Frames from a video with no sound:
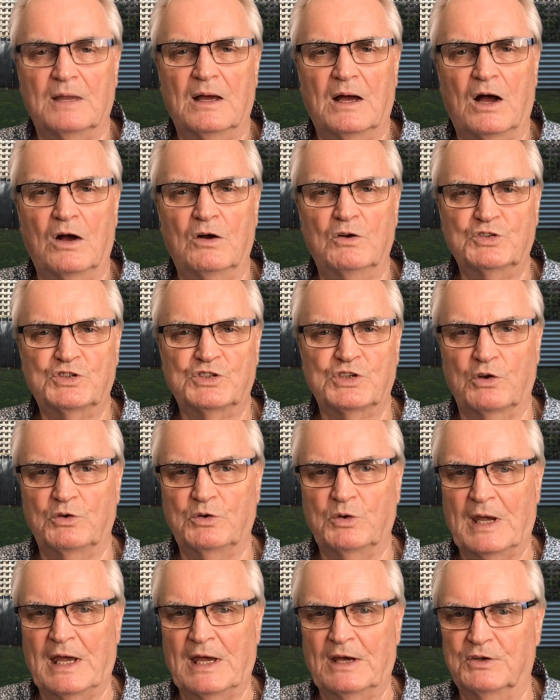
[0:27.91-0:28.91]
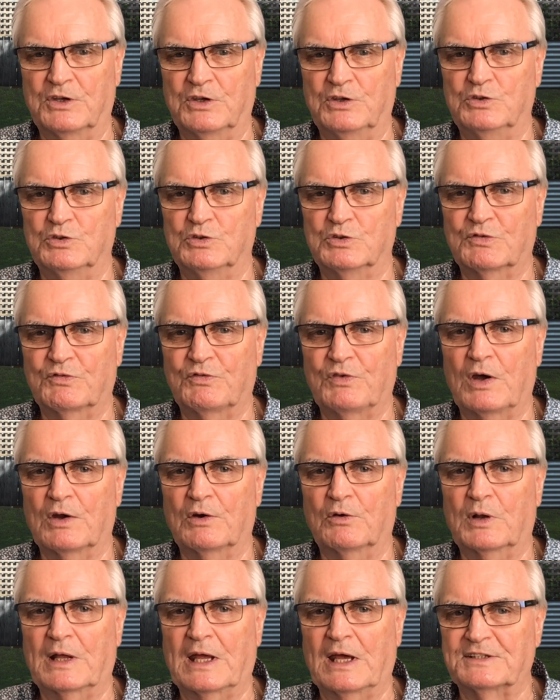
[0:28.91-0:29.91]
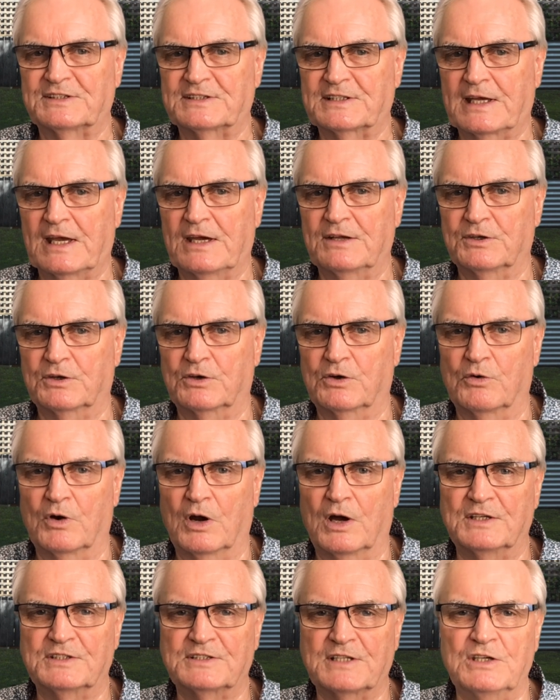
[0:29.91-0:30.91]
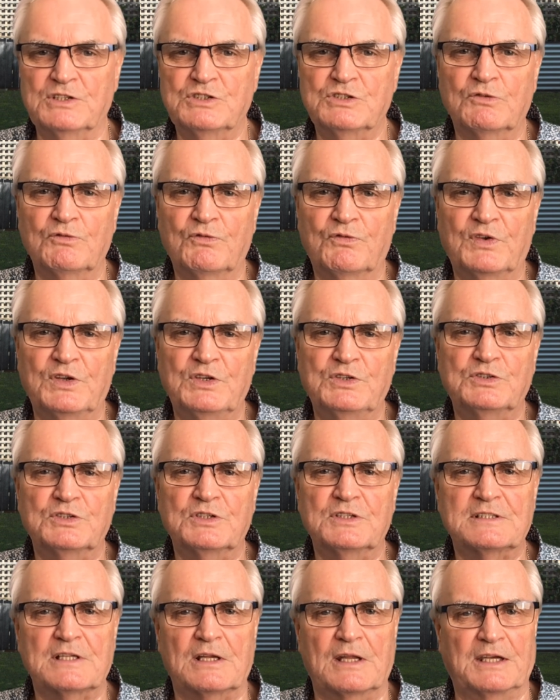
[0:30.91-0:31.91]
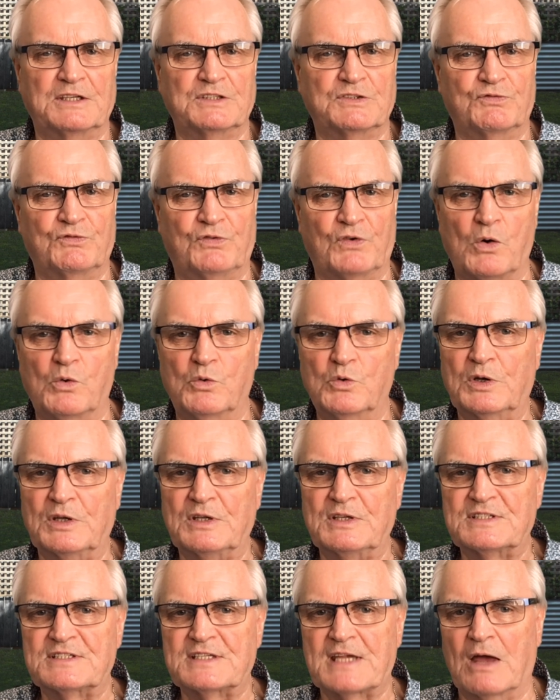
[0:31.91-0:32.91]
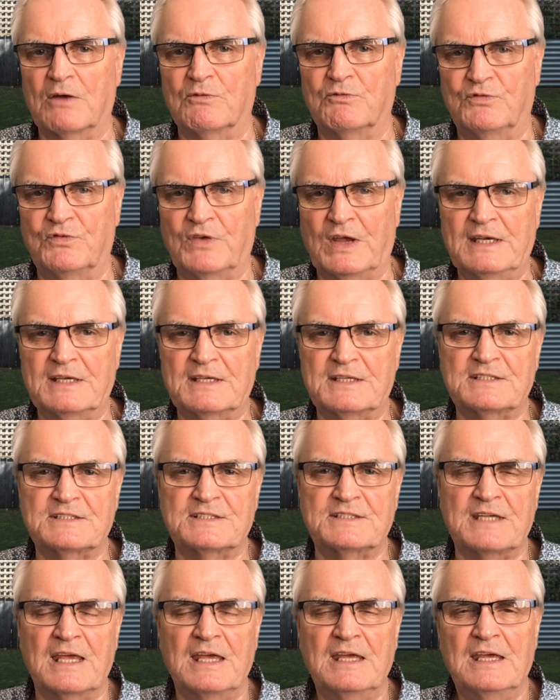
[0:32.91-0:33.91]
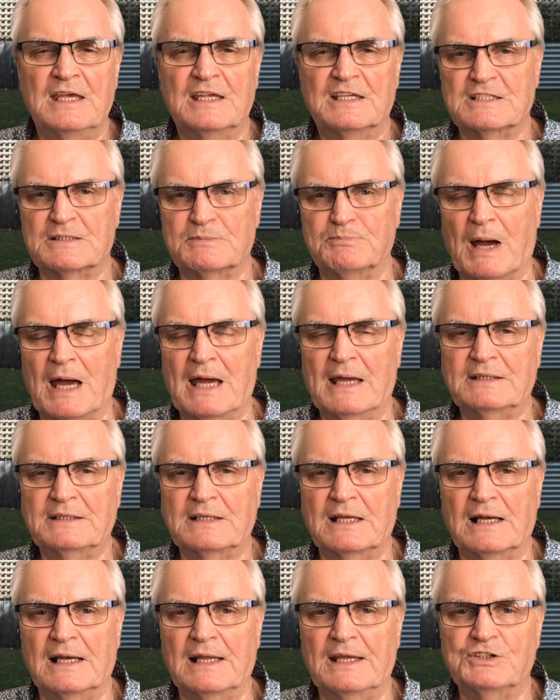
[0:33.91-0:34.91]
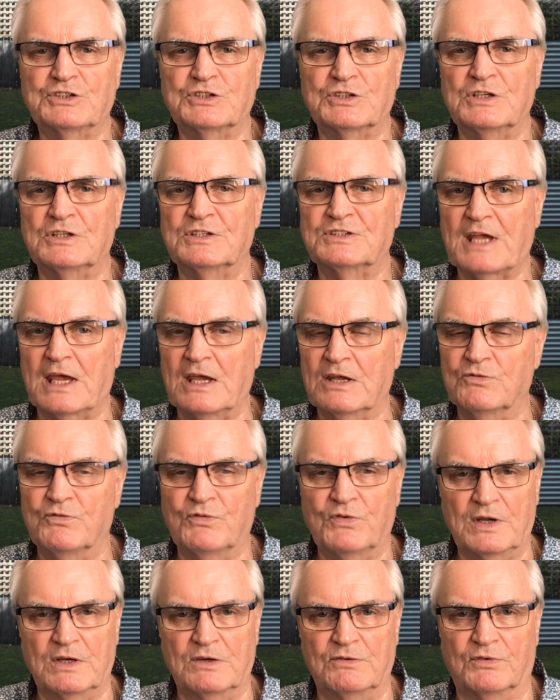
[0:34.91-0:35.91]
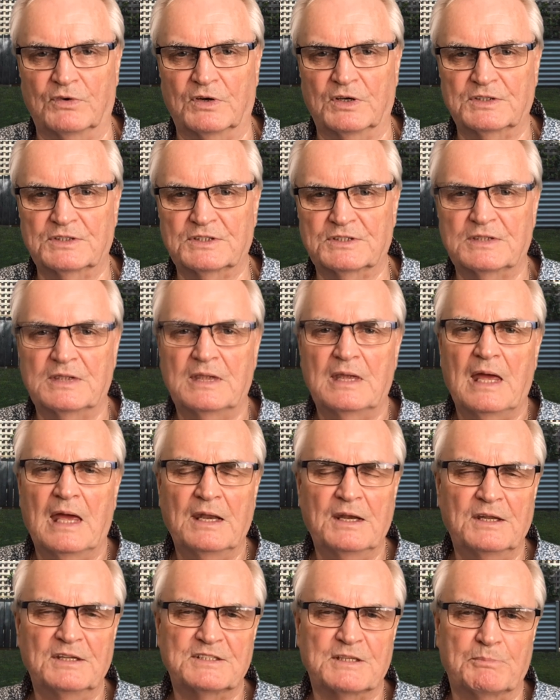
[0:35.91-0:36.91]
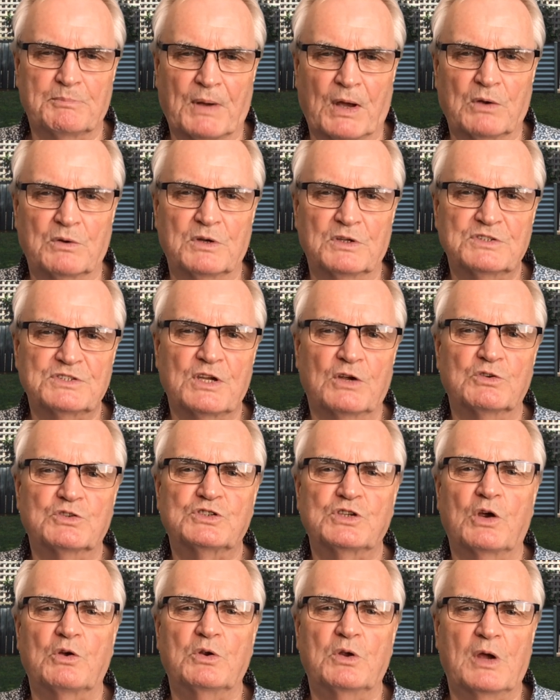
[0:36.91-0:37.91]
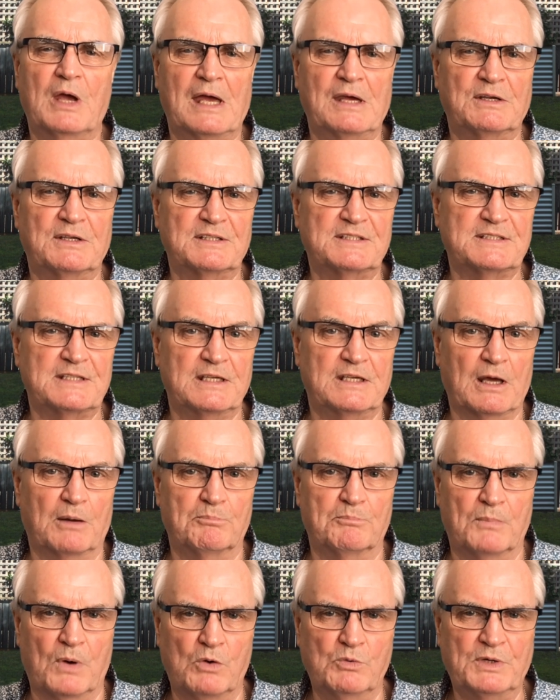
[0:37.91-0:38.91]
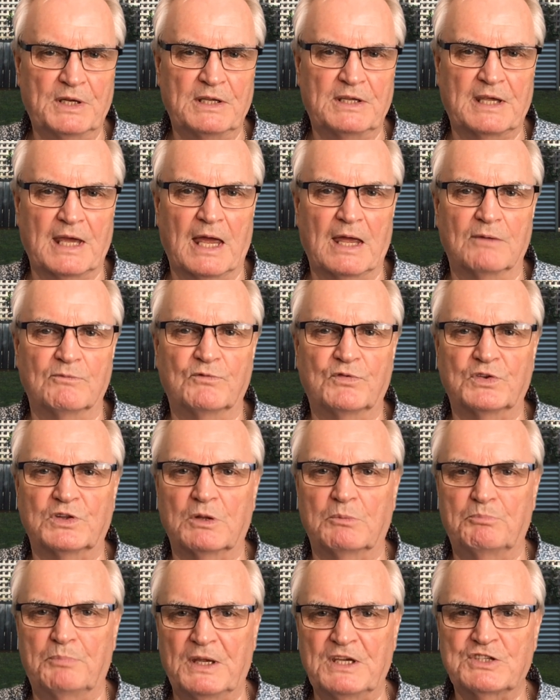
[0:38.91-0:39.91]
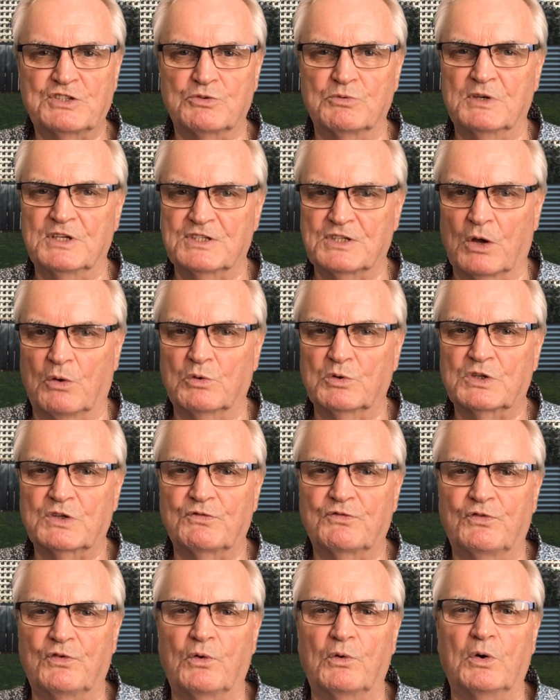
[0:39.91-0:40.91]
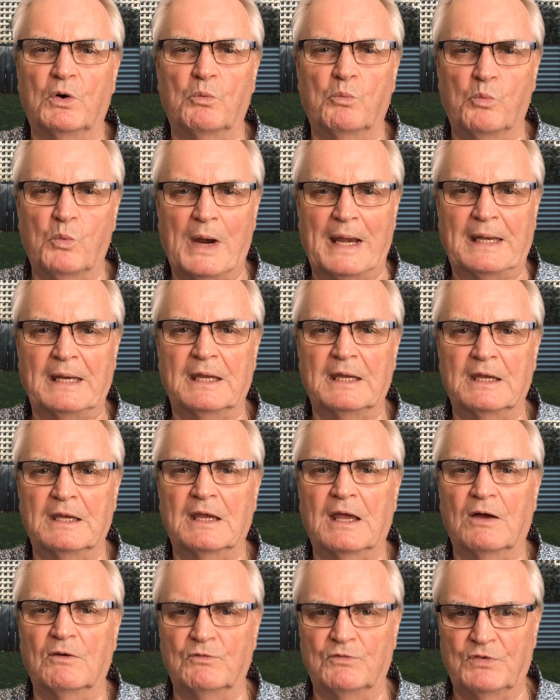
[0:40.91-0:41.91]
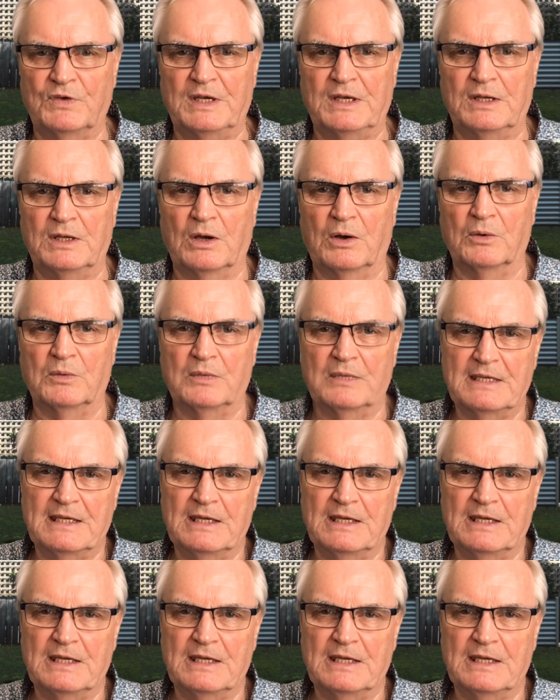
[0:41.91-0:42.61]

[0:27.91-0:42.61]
I'll show you how to use Final Cut's categorization features, that's folders, events, smart collections, and favorites. And as a bonus, I'll show you how to set up multicam for the best results for a wedding video.